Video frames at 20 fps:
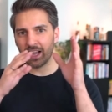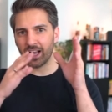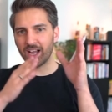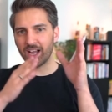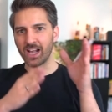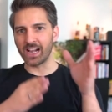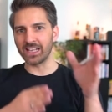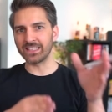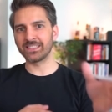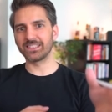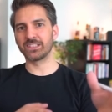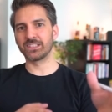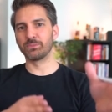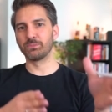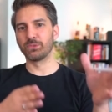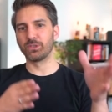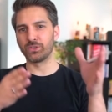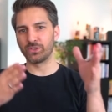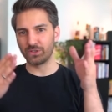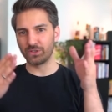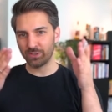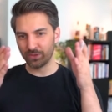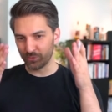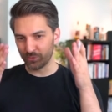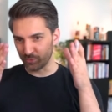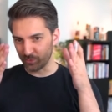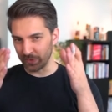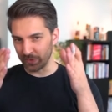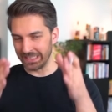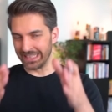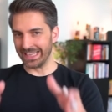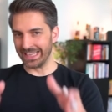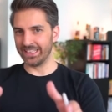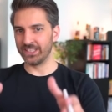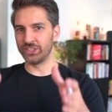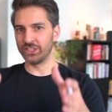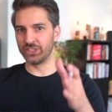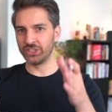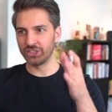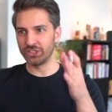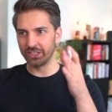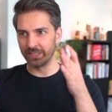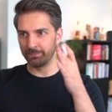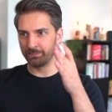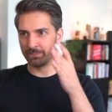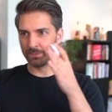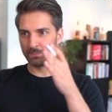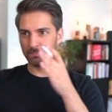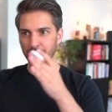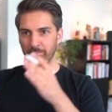Customer Relationship